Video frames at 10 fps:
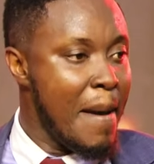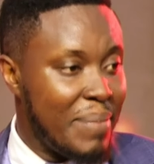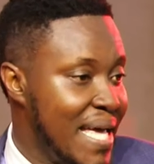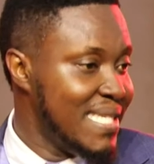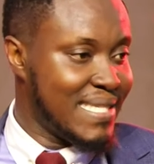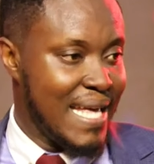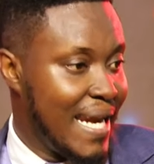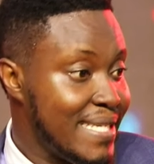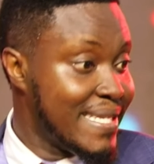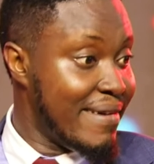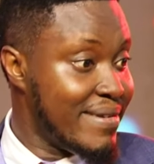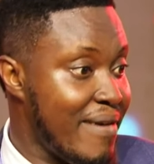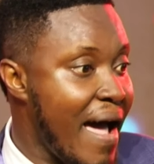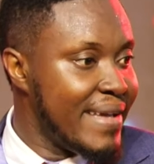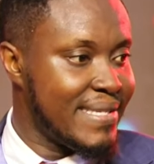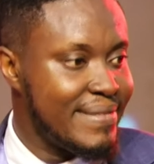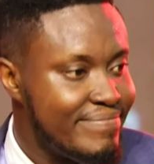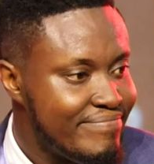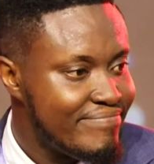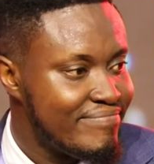please, let's get it right.
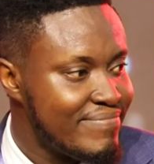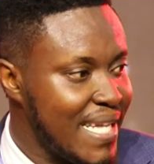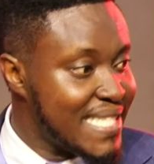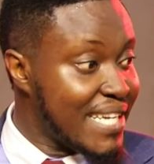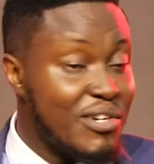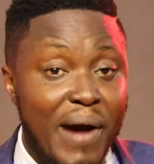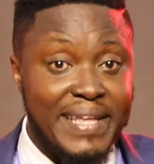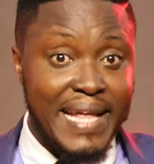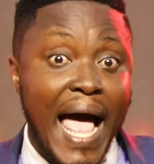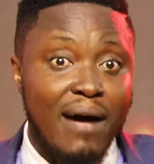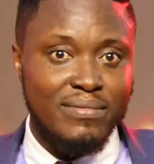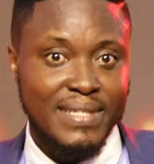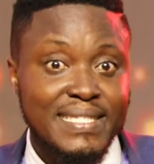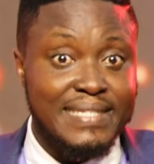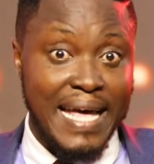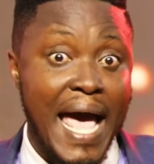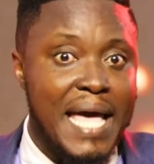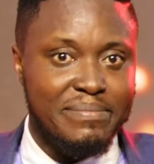Let's get it right now. This is the time.